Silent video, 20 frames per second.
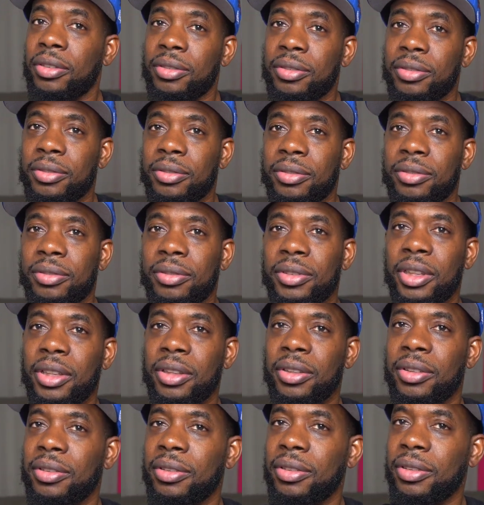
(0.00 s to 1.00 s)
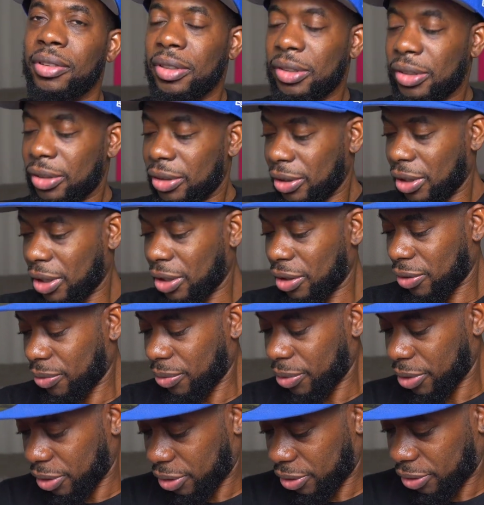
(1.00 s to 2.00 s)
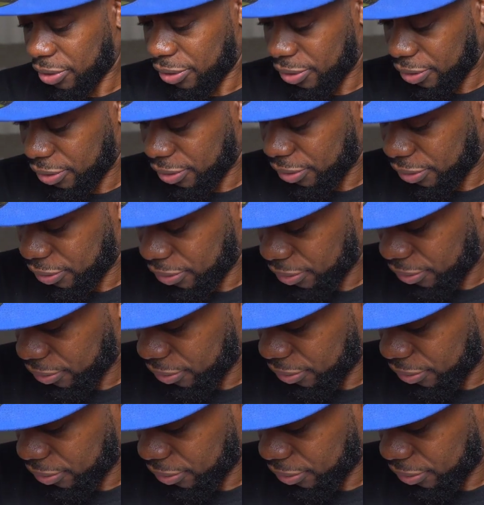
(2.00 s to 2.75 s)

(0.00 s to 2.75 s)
All right, let's see how this works.